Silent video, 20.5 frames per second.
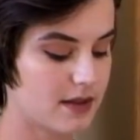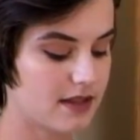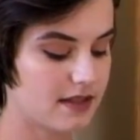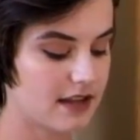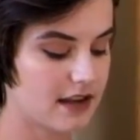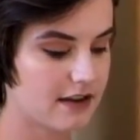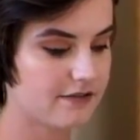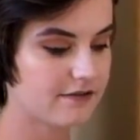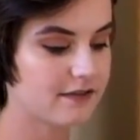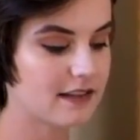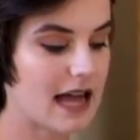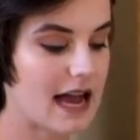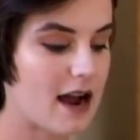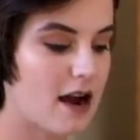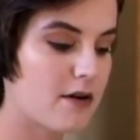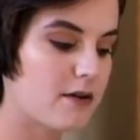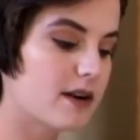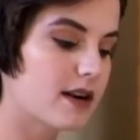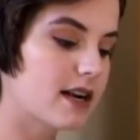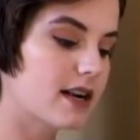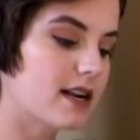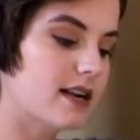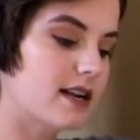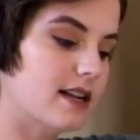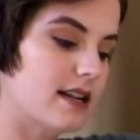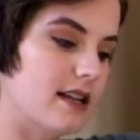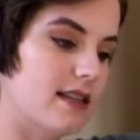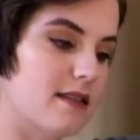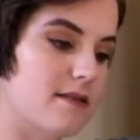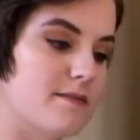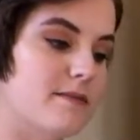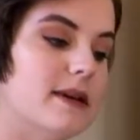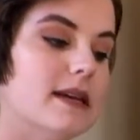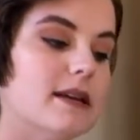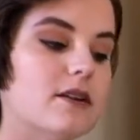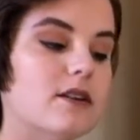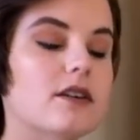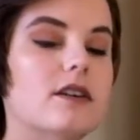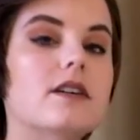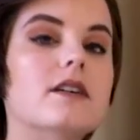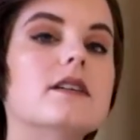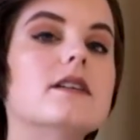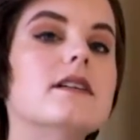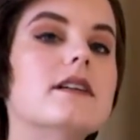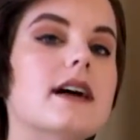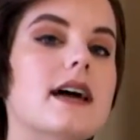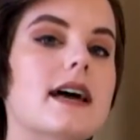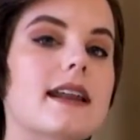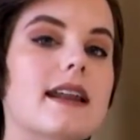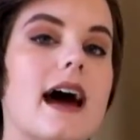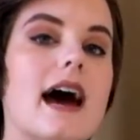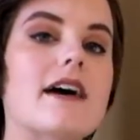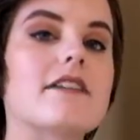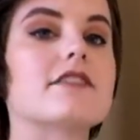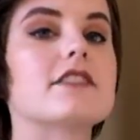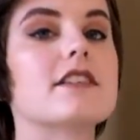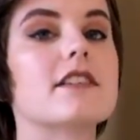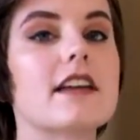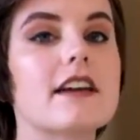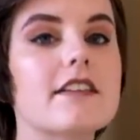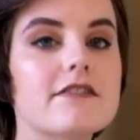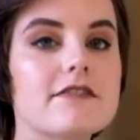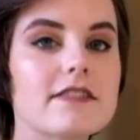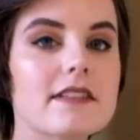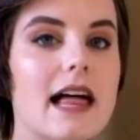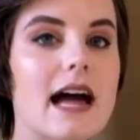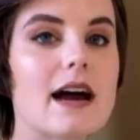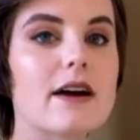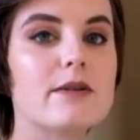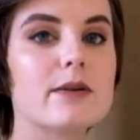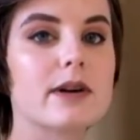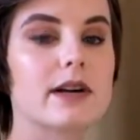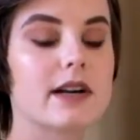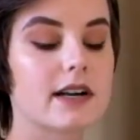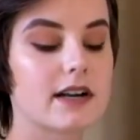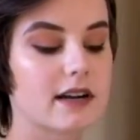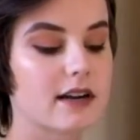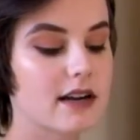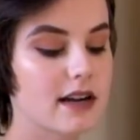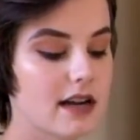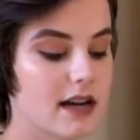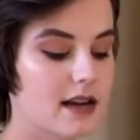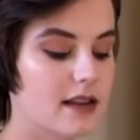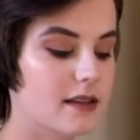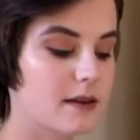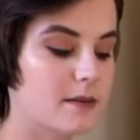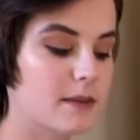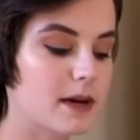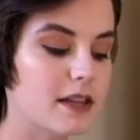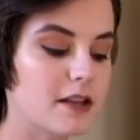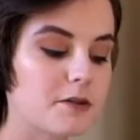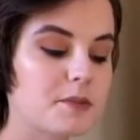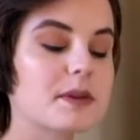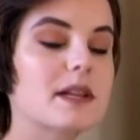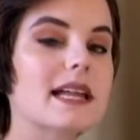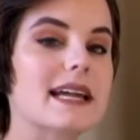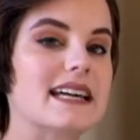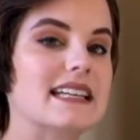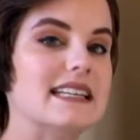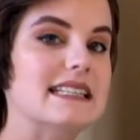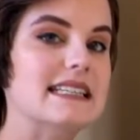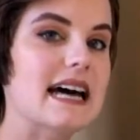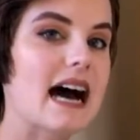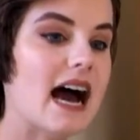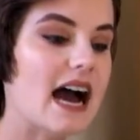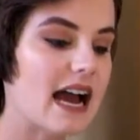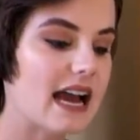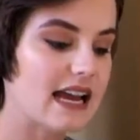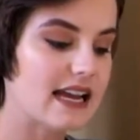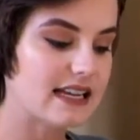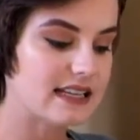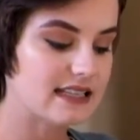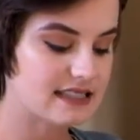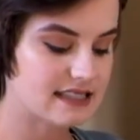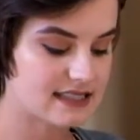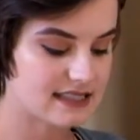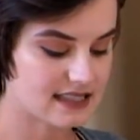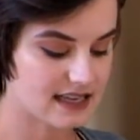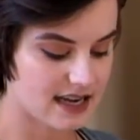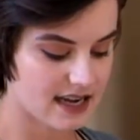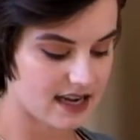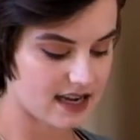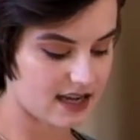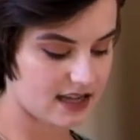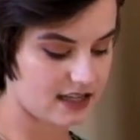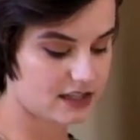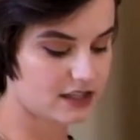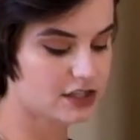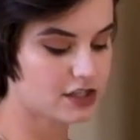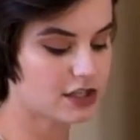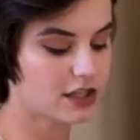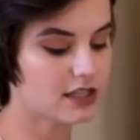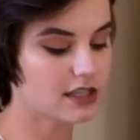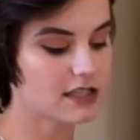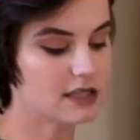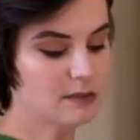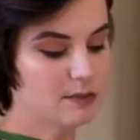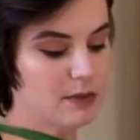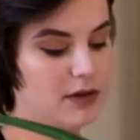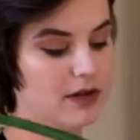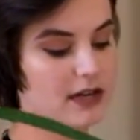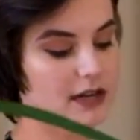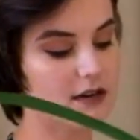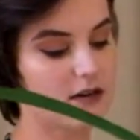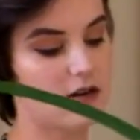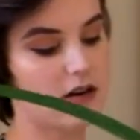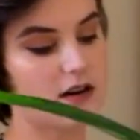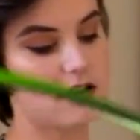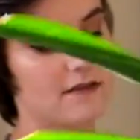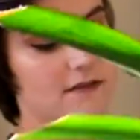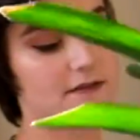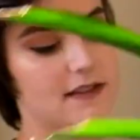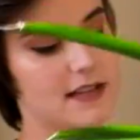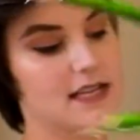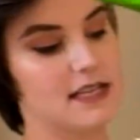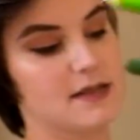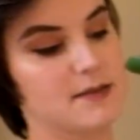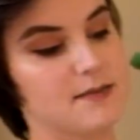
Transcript: They flower in the middle, and after they flower, the mother plant dies and starts putting off these